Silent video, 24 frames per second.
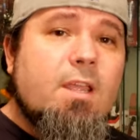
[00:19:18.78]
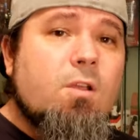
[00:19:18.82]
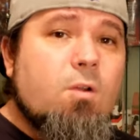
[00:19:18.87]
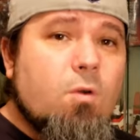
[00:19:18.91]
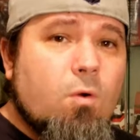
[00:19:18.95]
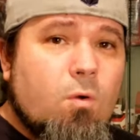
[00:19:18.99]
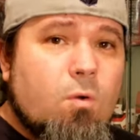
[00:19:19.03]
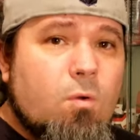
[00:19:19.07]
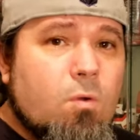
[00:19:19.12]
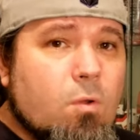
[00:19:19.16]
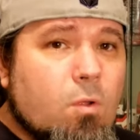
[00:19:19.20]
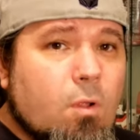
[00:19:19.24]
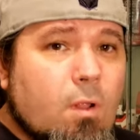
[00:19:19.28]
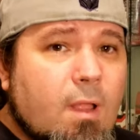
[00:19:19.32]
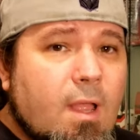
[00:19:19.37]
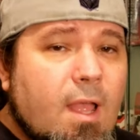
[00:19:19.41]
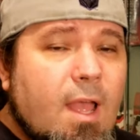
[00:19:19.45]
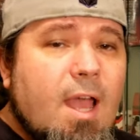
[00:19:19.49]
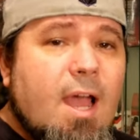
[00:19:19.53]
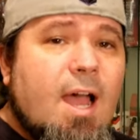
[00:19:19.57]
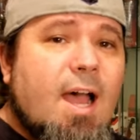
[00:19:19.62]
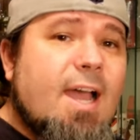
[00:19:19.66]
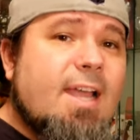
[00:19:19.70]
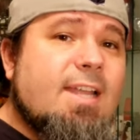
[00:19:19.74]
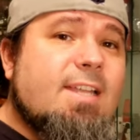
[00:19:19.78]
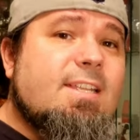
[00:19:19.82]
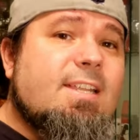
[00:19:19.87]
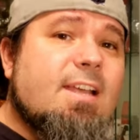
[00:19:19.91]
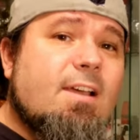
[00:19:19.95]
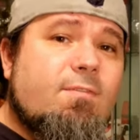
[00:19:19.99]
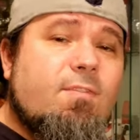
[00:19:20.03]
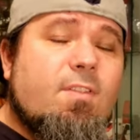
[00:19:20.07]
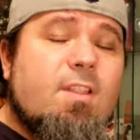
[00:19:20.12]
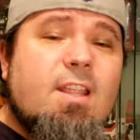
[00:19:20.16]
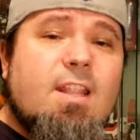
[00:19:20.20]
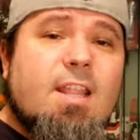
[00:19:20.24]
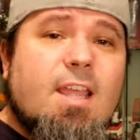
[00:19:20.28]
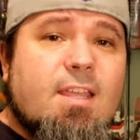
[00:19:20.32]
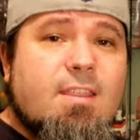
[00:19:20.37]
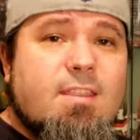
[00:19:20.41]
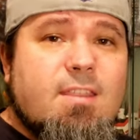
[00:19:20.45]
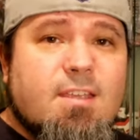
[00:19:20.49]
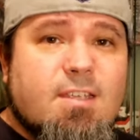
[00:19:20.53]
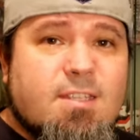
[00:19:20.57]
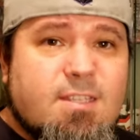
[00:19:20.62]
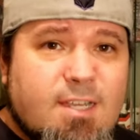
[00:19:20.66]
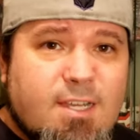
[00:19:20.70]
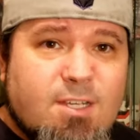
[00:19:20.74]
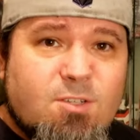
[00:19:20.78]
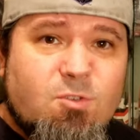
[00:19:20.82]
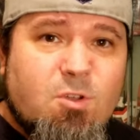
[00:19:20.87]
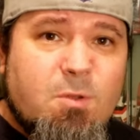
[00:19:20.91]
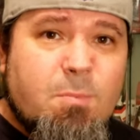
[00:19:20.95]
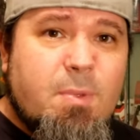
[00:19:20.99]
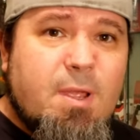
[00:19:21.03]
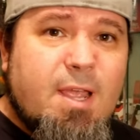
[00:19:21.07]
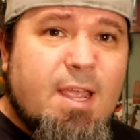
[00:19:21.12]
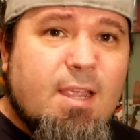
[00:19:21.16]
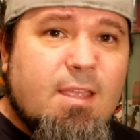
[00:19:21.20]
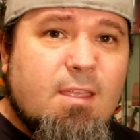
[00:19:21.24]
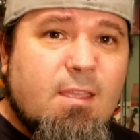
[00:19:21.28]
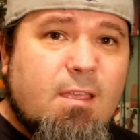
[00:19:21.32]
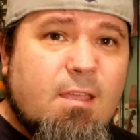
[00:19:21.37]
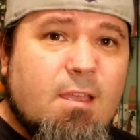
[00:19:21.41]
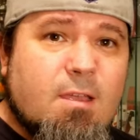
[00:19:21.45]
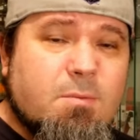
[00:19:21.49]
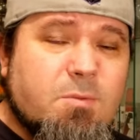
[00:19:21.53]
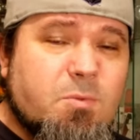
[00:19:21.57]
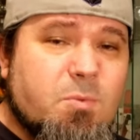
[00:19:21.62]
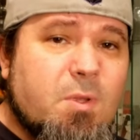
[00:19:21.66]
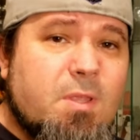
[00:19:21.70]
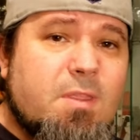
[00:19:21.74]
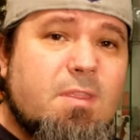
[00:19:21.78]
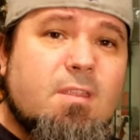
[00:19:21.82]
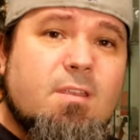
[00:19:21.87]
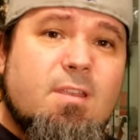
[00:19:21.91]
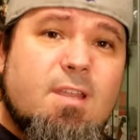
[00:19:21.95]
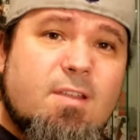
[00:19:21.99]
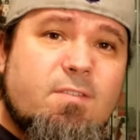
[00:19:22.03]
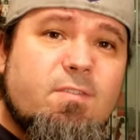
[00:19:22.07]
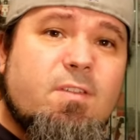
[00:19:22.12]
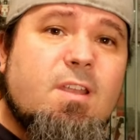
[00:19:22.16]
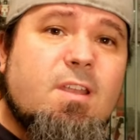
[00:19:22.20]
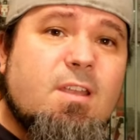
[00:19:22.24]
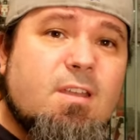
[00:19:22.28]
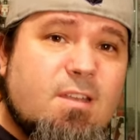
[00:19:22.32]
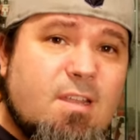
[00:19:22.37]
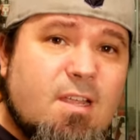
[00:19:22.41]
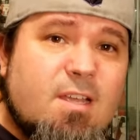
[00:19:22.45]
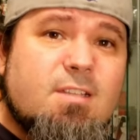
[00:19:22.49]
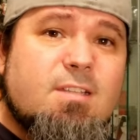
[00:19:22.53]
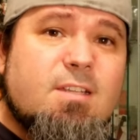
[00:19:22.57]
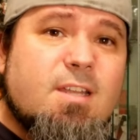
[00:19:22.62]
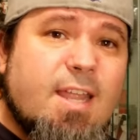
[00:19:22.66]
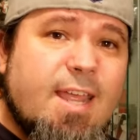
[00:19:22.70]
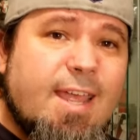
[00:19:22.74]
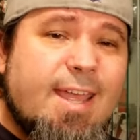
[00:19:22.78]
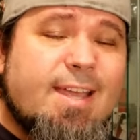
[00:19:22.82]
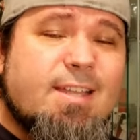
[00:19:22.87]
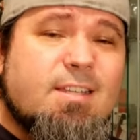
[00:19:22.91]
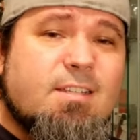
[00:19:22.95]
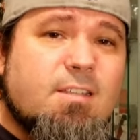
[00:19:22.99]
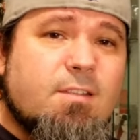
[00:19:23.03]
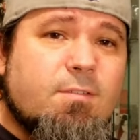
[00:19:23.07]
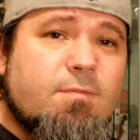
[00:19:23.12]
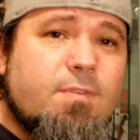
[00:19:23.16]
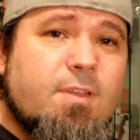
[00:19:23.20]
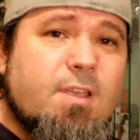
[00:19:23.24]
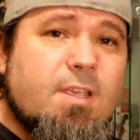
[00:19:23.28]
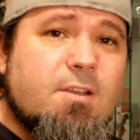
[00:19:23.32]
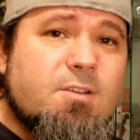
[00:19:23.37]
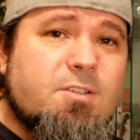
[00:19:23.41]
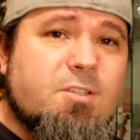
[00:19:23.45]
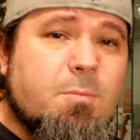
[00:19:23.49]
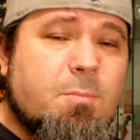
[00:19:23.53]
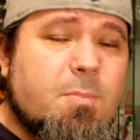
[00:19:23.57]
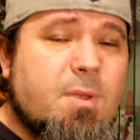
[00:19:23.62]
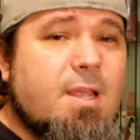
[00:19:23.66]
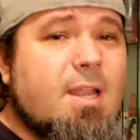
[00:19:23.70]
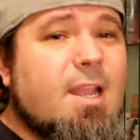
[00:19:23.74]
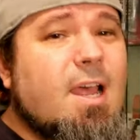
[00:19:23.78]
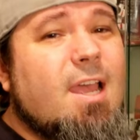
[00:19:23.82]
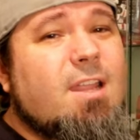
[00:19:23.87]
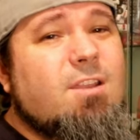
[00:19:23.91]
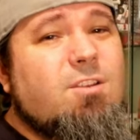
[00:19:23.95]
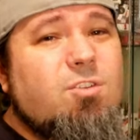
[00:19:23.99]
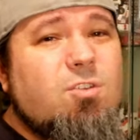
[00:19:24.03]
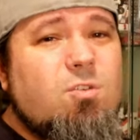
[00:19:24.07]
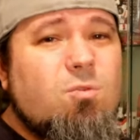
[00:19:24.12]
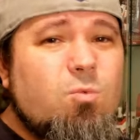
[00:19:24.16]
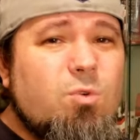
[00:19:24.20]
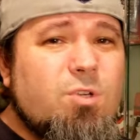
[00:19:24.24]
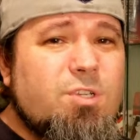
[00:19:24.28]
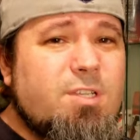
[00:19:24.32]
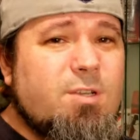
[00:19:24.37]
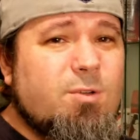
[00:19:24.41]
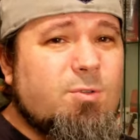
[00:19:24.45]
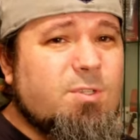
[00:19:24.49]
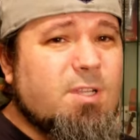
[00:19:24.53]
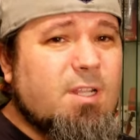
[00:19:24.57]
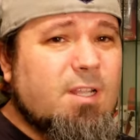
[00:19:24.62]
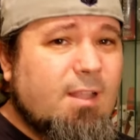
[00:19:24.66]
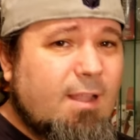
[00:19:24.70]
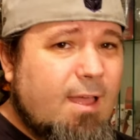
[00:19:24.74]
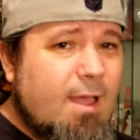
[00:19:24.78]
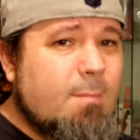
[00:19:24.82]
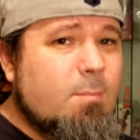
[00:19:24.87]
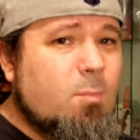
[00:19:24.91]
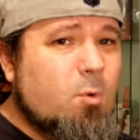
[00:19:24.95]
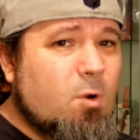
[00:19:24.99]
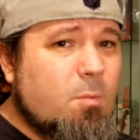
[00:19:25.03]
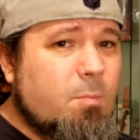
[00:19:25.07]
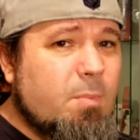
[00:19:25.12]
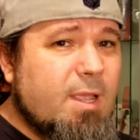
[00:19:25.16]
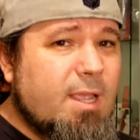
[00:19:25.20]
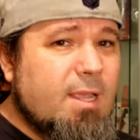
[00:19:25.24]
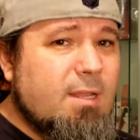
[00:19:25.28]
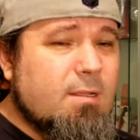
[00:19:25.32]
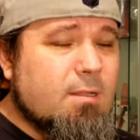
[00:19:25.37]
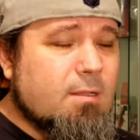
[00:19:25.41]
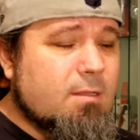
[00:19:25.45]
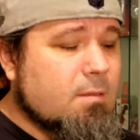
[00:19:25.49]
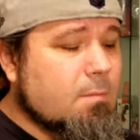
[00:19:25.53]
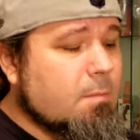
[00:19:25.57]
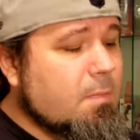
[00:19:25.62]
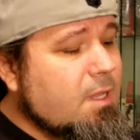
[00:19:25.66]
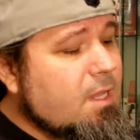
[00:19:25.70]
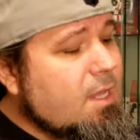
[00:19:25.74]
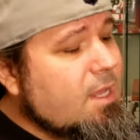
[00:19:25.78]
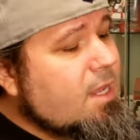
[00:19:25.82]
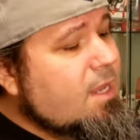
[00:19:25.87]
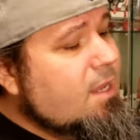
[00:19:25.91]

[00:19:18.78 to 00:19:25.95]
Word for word: cool. I definitely like the accessory pack he comes with. It does does enhance the figures a bit. I do wish there was a lot more paint on them.